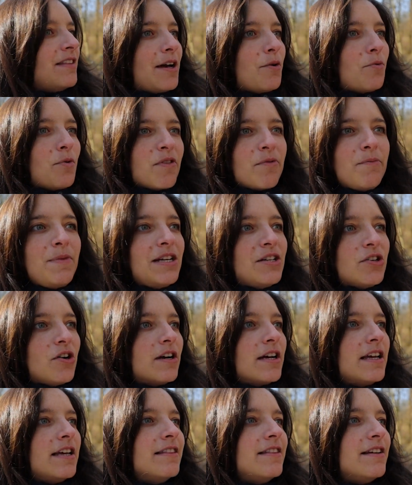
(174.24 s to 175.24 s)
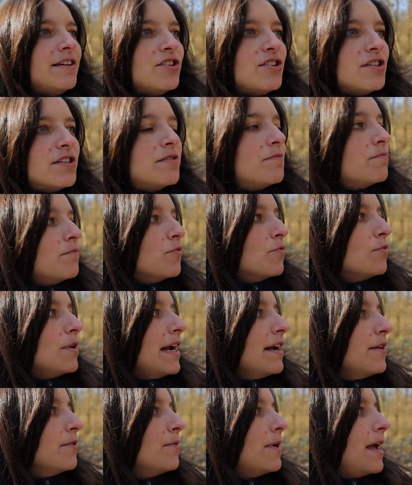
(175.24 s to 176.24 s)
that with me talking, they just
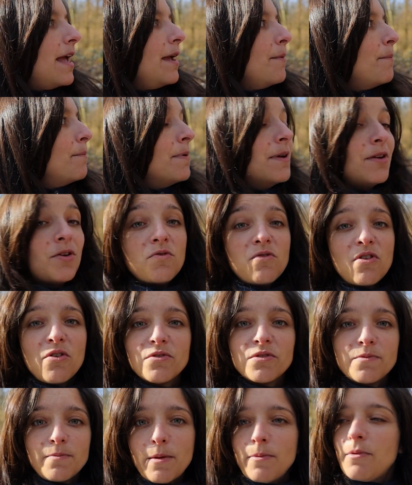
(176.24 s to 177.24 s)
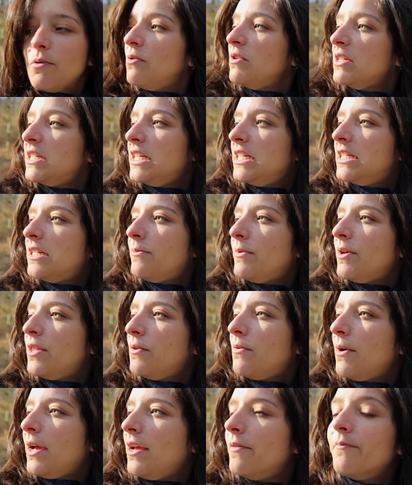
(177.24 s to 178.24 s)
ran away. But who knows, maybe we'll see some on
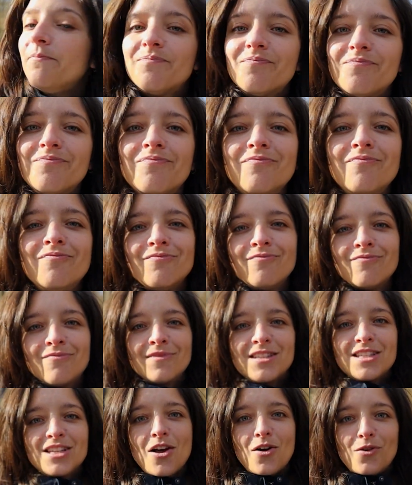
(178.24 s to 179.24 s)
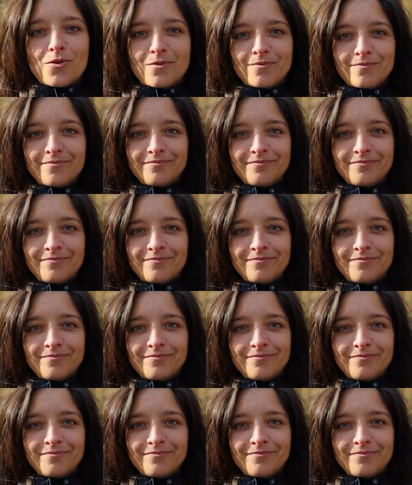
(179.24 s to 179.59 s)
the way. Let's go.